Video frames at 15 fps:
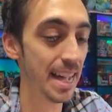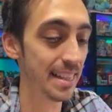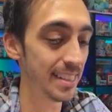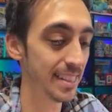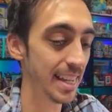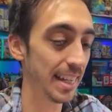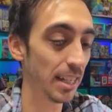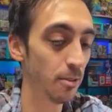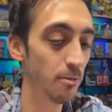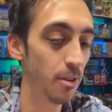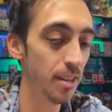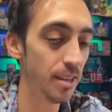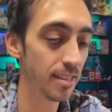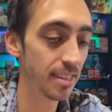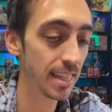that second
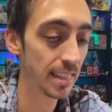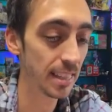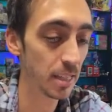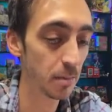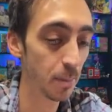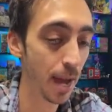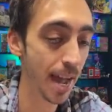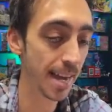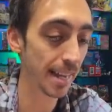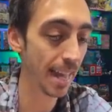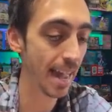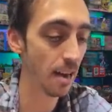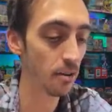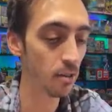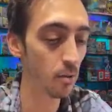one. Let's get this pack
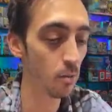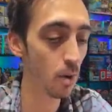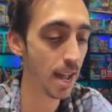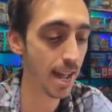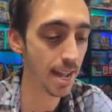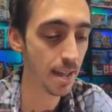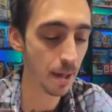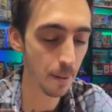out of the way.